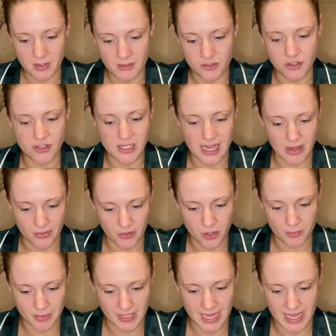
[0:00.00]
due to health
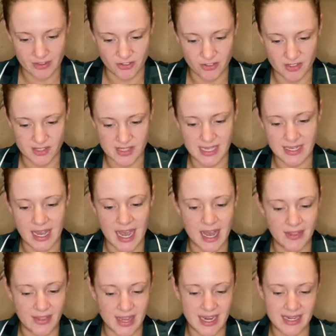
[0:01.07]
complications, and
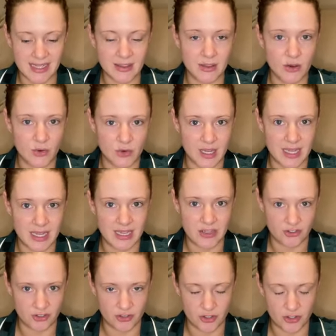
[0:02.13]
are there any long
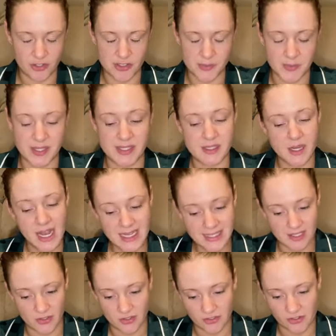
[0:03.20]
issues with Skye's
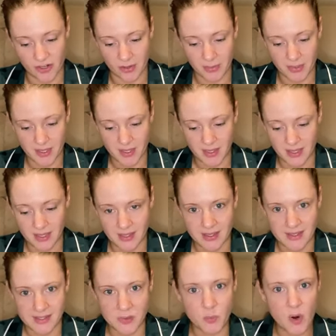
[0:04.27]
nose job?
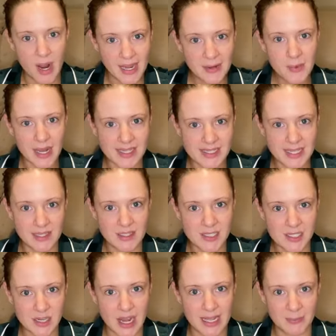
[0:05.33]
So why are you asking
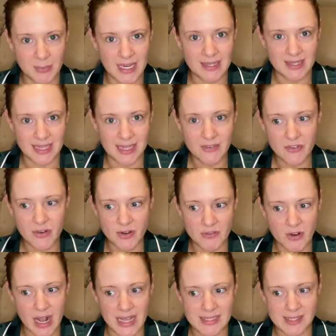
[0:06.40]
Skye Wheatley for
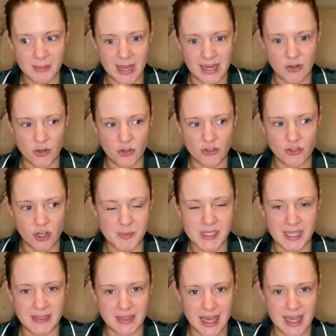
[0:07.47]
advice about nose jobs?
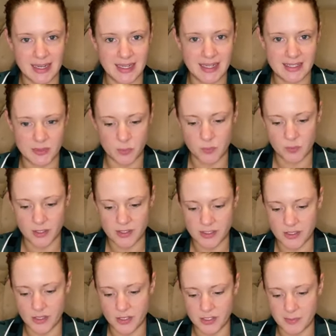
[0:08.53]
Like, that is a
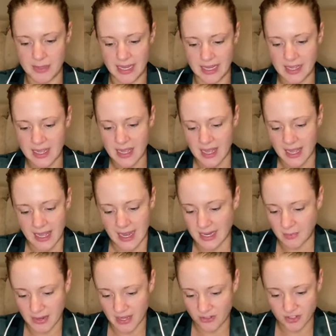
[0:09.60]
concern to me.
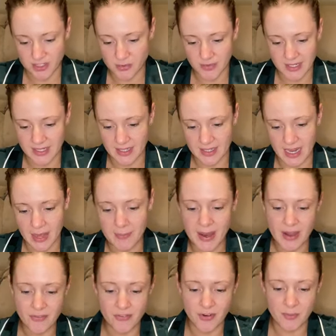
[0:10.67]
Anyway, she's written,
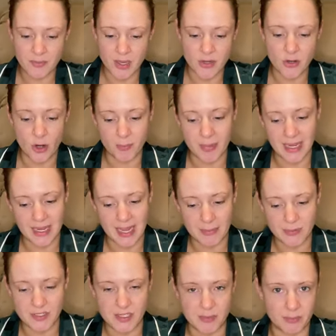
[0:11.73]
apart from not being
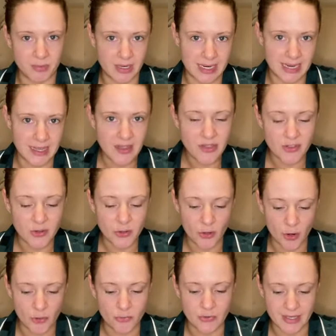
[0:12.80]
able to breathe,
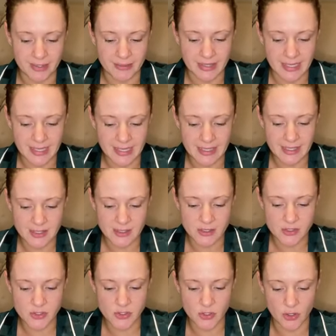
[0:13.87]
not really.
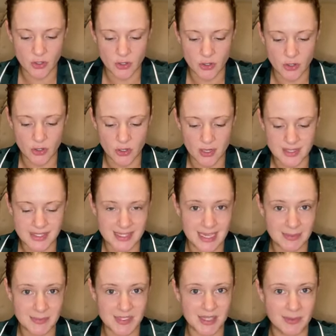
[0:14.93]
So it
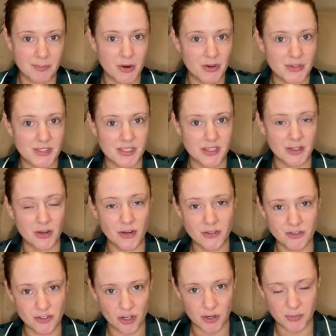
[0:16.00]
seems that post nose
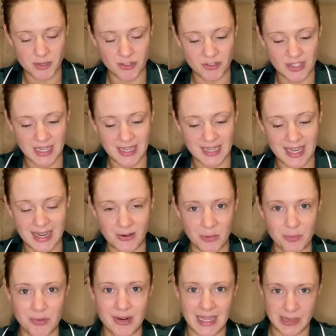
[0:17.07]
job, she
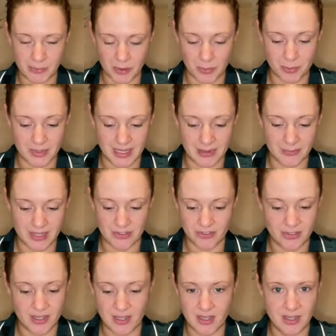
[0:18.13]
cannot breathe properly,
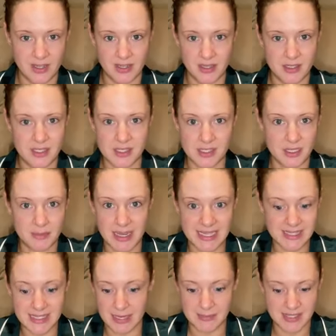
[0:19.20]
which to me
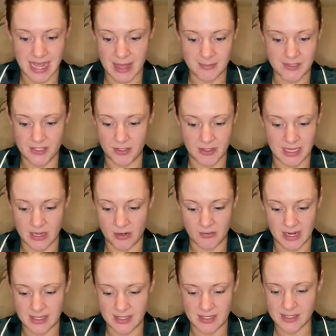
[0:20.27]
seems absolutely
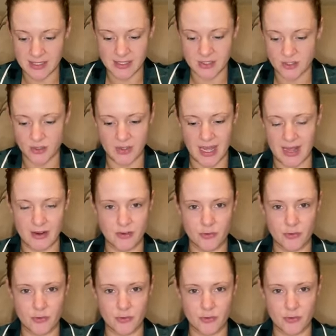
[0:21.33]
horrendous to do that